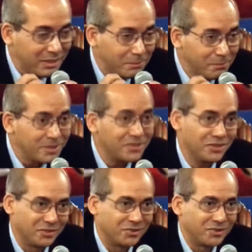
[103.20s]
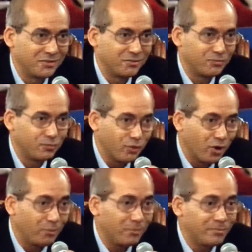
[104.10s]
emerges
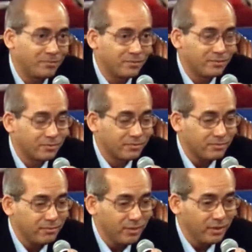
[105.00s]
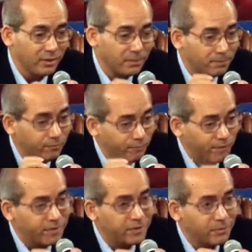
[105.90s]
from the
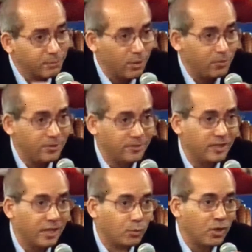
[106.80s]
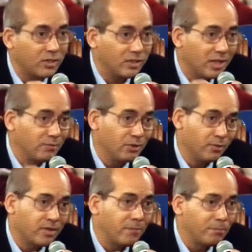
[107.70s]
physical properties, at what level
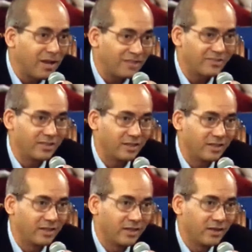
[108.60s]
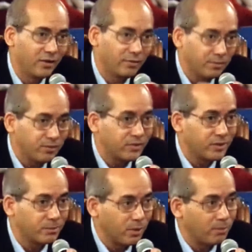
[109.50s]
of complexity of the
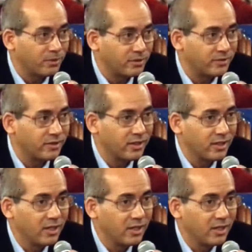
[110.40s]
physical properties